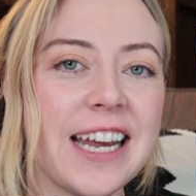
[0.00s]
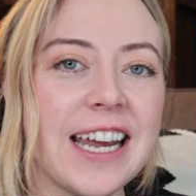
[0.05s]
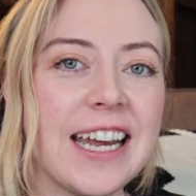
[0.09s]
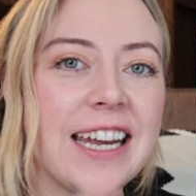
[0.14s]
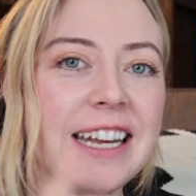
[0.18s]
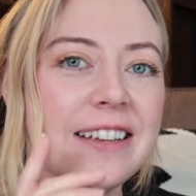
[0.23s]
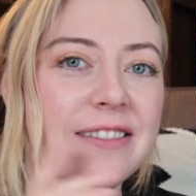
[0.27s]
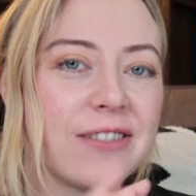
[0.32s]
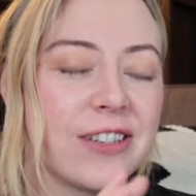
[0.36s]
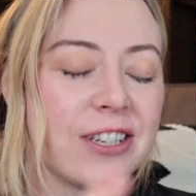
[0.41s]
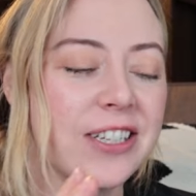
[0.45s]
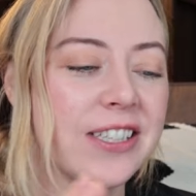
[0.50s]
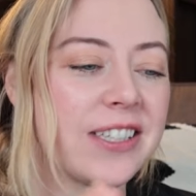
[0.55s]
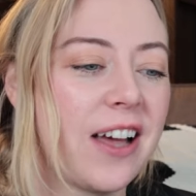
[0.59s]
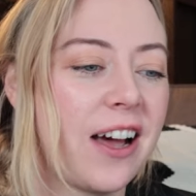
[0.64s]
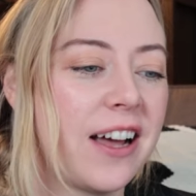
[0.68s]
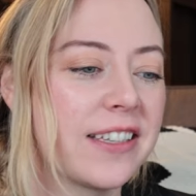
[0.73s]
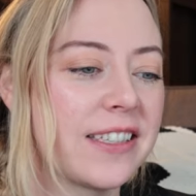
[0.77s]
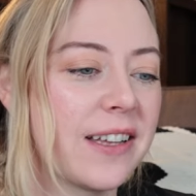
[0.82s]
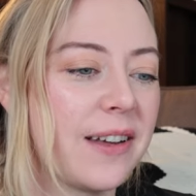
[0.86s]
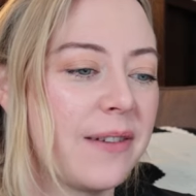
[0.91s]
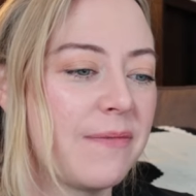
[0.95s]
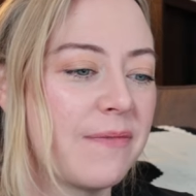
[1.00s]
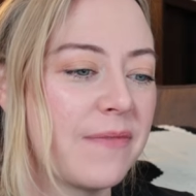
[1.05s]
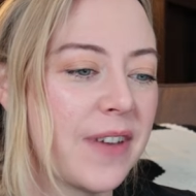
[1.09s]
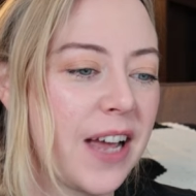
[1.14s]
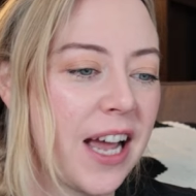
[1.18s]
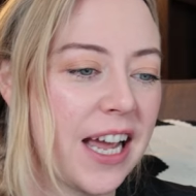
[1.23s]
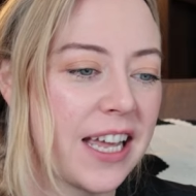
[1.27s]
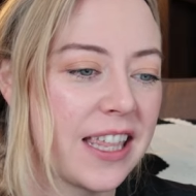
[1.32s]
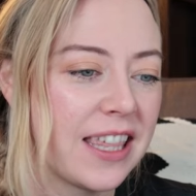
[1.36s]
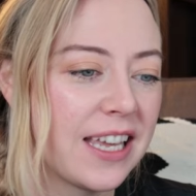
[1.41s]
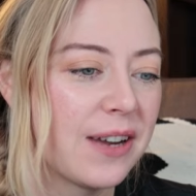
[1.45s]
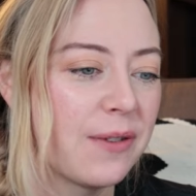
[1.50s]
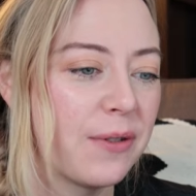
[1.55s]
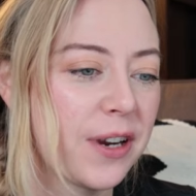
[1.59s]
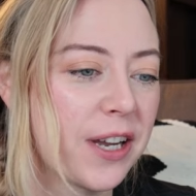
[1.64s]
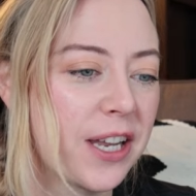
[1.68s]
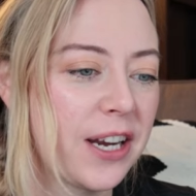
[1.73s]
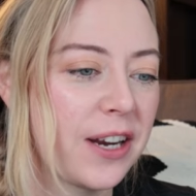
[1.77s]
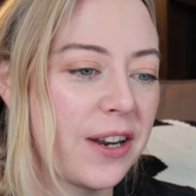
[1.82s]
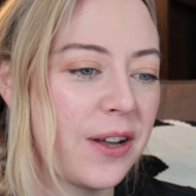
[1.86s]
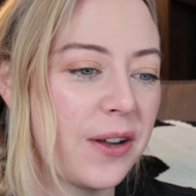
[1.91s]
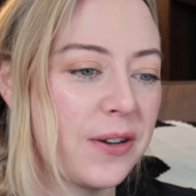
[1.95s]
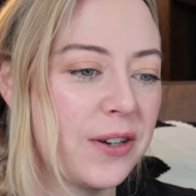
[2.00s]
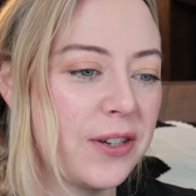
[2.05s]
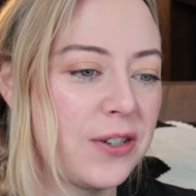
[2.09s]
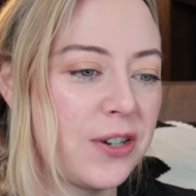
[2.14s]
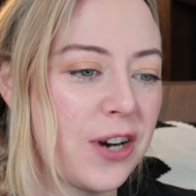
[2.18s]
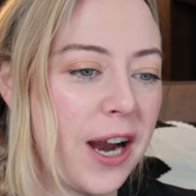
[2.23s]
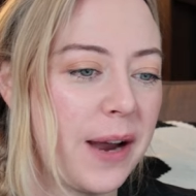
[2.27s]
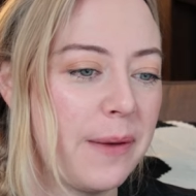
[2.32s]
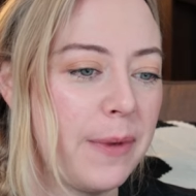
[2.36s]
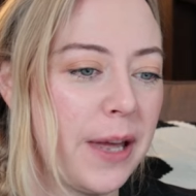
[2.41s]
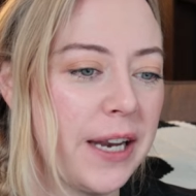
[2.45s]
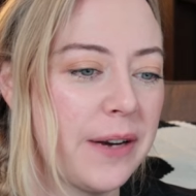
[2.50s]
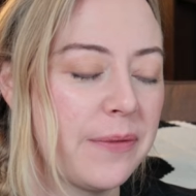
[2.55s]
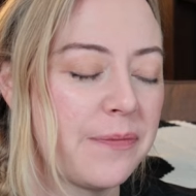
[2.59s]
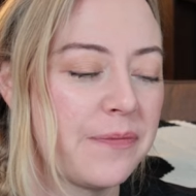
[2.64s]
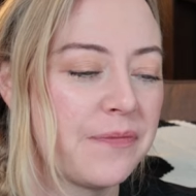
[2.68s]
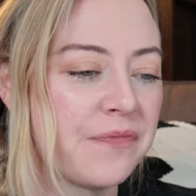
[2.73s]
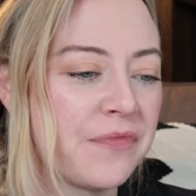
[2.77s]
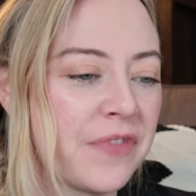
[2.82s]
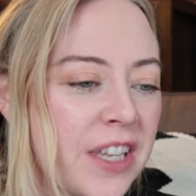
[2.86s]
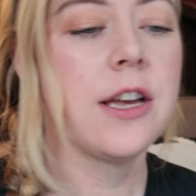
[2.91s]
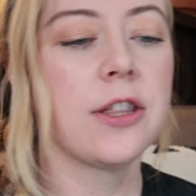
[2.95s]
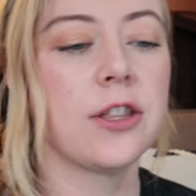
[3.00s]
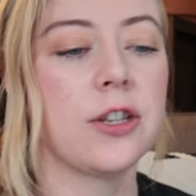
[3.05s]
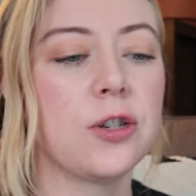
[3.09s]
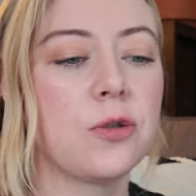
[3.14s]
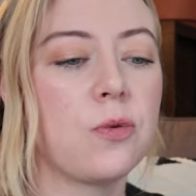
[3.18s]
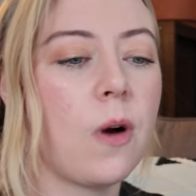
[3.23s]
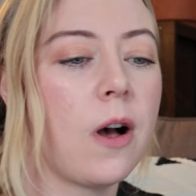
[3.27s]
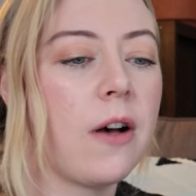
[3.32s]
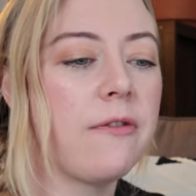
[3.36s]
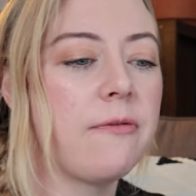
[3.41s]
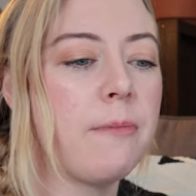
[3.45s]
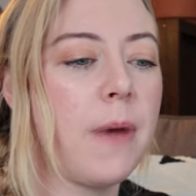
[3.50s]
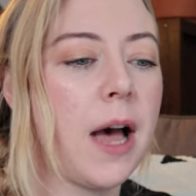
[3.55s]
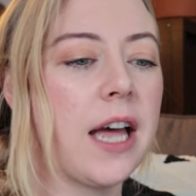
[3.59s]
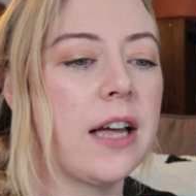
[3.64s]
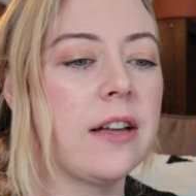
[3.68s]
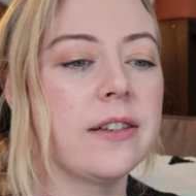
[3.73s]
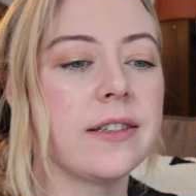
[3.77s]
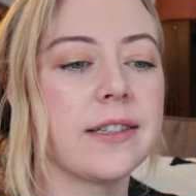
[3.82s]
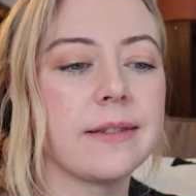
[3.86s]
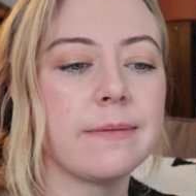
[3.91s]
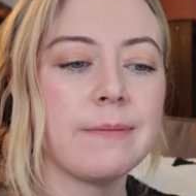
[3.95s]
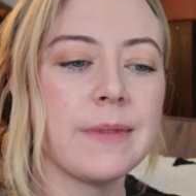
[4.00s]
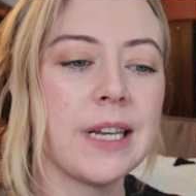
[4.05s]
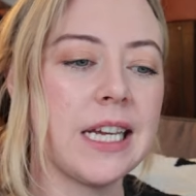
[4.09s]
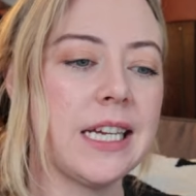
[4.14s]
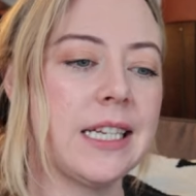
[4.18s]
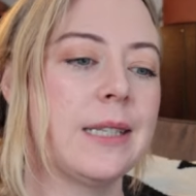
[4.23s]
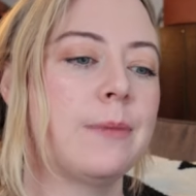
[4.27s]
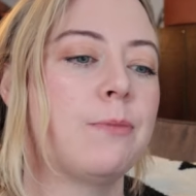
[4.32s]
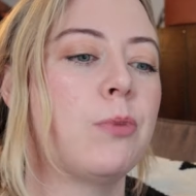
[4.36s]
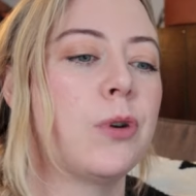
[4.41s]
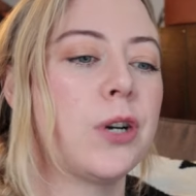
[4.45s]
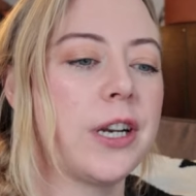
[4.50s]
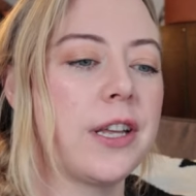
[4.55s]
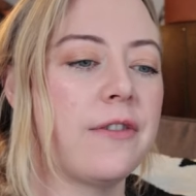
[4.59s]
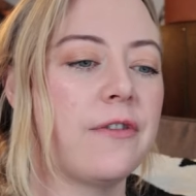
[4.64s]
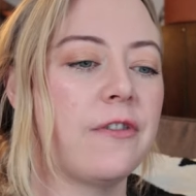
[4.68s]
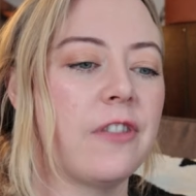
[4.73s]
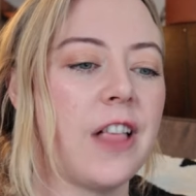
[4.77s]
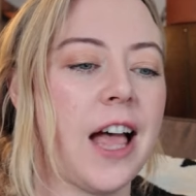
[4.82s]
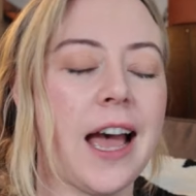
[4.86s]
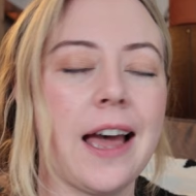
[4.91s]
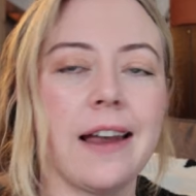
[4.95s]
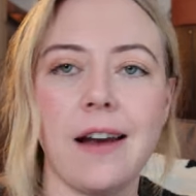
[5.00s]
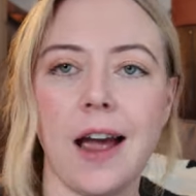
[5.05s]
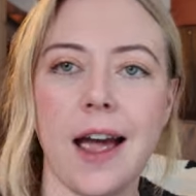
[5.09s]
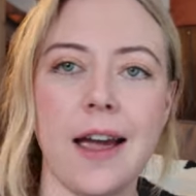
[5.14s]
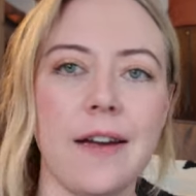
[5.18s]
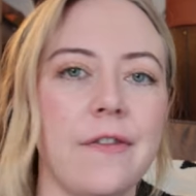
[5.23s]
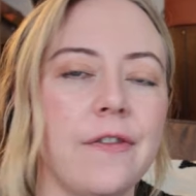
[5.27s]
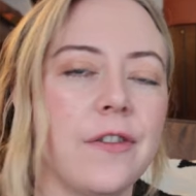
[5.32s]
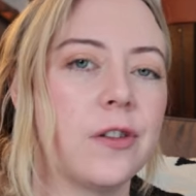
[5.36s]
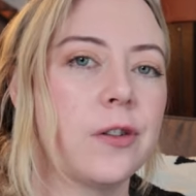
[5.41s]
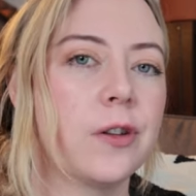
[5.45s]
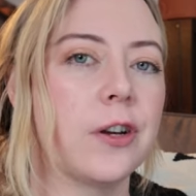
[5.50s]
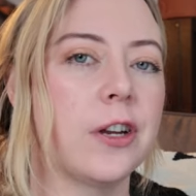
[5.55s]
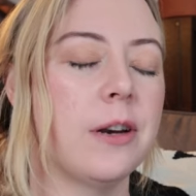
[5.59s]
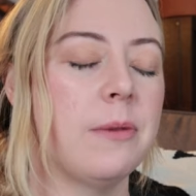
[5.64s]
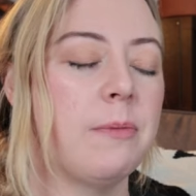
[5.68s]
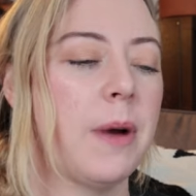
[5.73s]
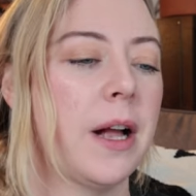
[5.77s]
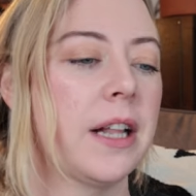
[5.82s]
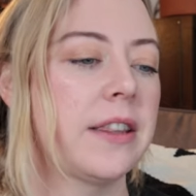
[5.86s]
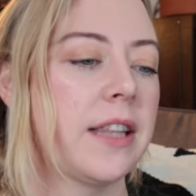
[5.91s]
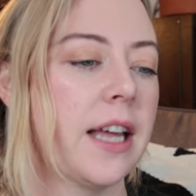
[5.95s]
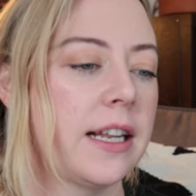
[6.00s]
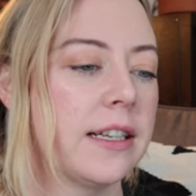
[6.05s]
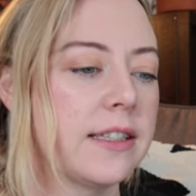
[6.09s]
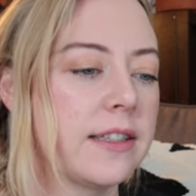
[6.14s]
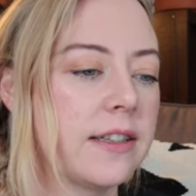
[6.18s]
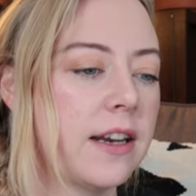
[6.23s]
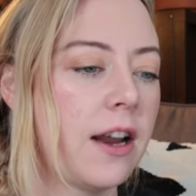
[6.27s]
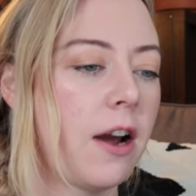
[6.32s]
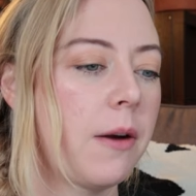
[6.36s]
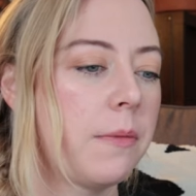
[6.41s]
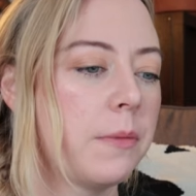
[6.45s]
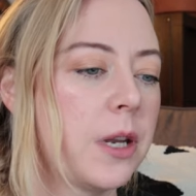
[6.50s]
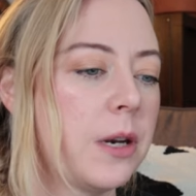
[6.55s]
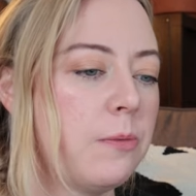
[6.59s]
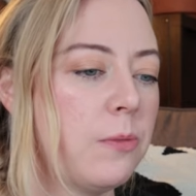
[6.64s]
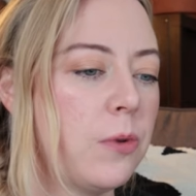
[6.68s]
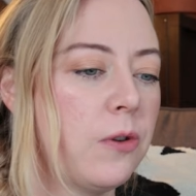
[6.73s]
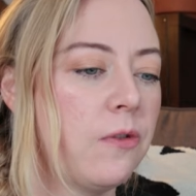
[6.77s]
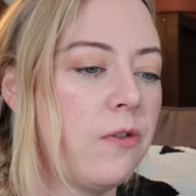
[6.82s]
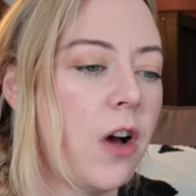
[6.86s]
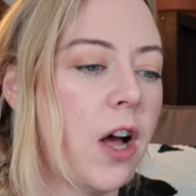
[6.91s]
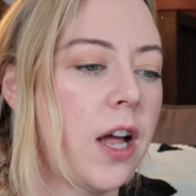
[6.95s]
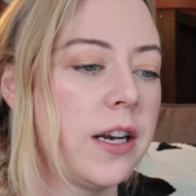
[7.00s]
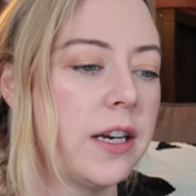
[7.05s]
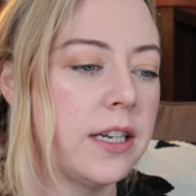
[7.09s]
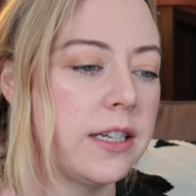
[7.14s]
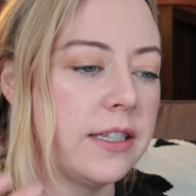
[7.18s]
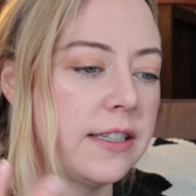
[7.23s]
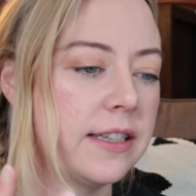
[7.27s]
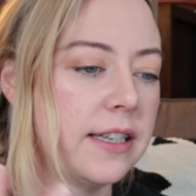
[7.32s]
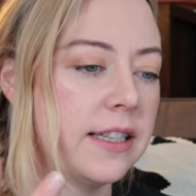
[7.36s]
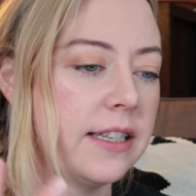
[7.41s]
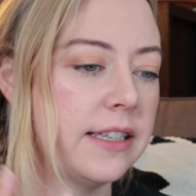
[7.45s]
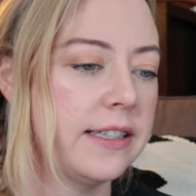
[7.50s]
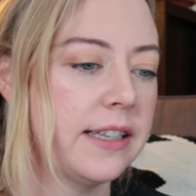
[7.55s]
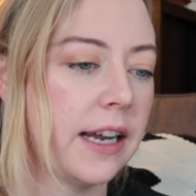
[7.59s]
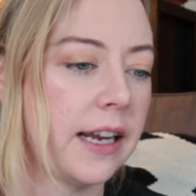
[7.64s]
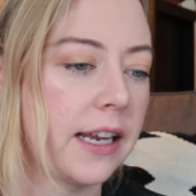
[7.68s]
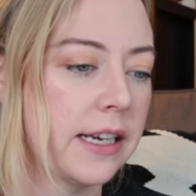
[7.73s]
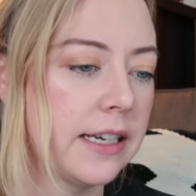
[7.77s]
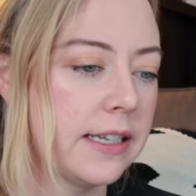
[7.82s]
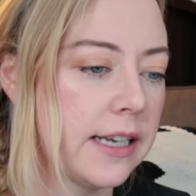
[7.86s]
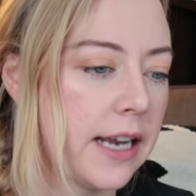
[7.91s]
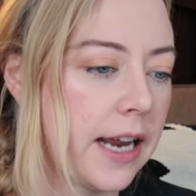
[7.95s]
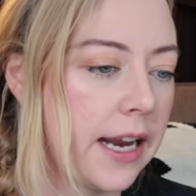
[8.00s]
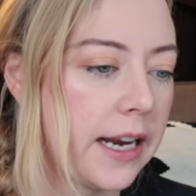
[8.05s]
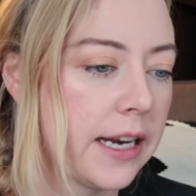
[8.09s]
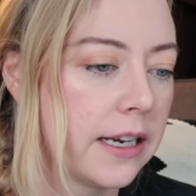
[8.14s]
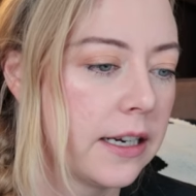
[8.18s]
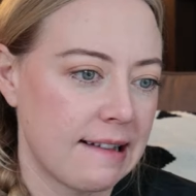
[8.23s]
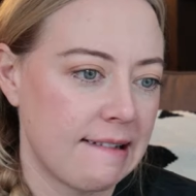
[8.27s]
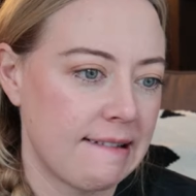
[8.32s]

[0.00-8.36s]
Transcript: day looks awesome. I think we're gonna go to Drymen. The 12 miles, it's pretty flat. I feel good about that. So now I'm gonna move on to the second day.